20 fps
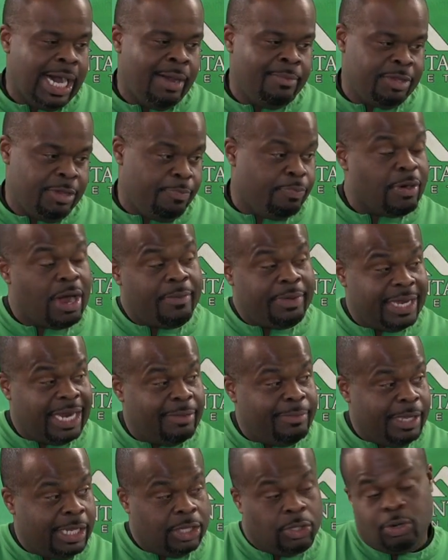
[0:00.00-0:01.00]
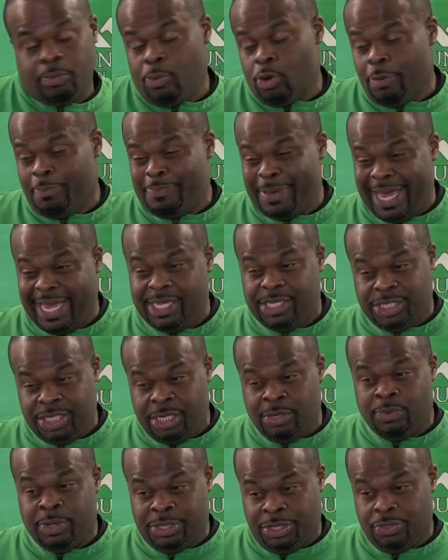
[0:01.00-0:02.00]
You probably got to be a little more
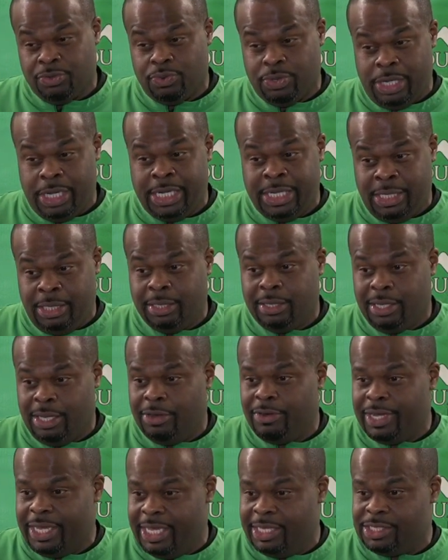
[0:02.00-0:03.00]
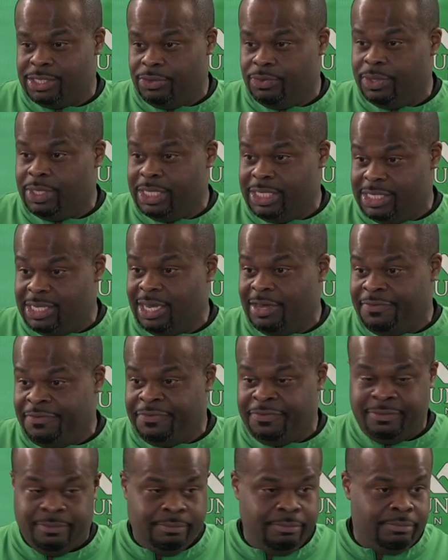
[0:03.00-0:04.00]
patient with the run, you know, against a really tough
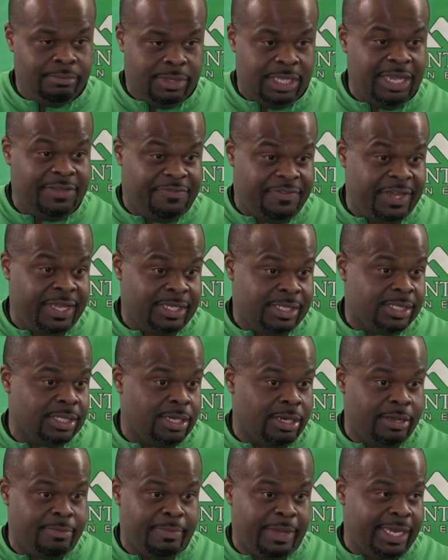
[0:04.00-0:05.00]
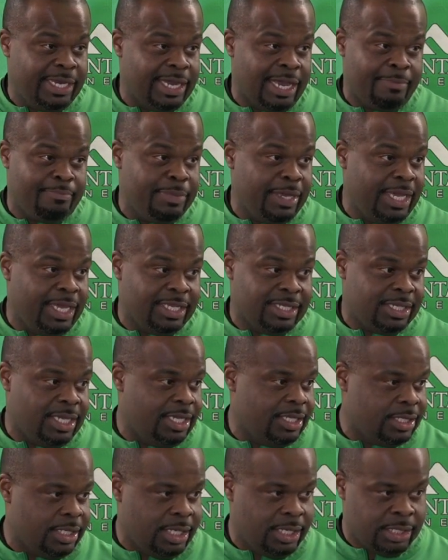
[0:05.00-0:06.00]
defense. You know, it may not be as
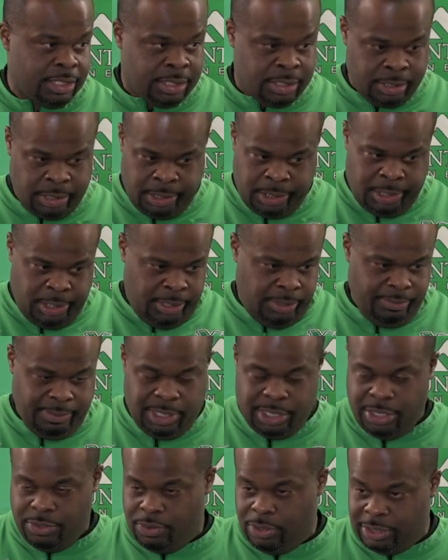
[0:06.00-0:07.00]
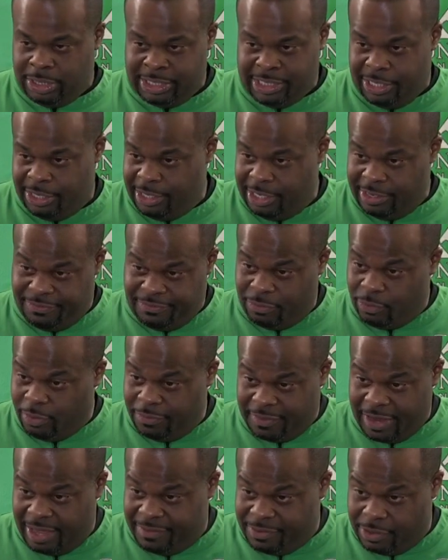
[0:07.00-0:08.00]
easy as, you know, you roll out there and get 4 or
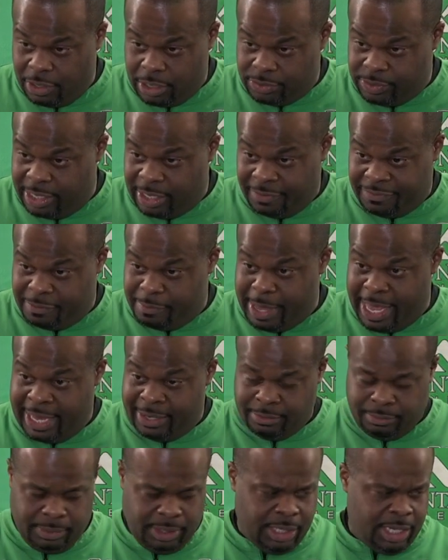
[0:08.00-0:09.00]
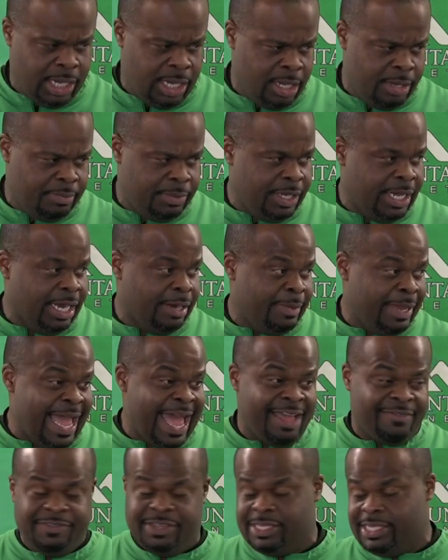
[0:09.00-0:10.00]
5 yards right off the bat. You got to be
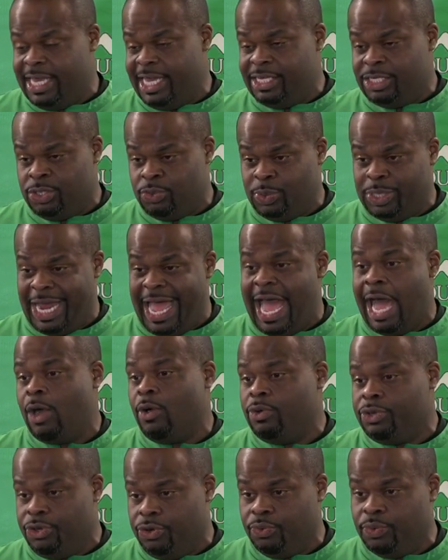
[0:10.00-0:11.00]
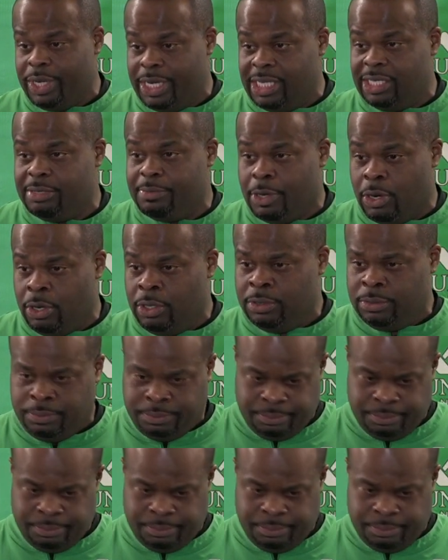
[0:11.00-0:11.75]
advantageous with how you're running the ball.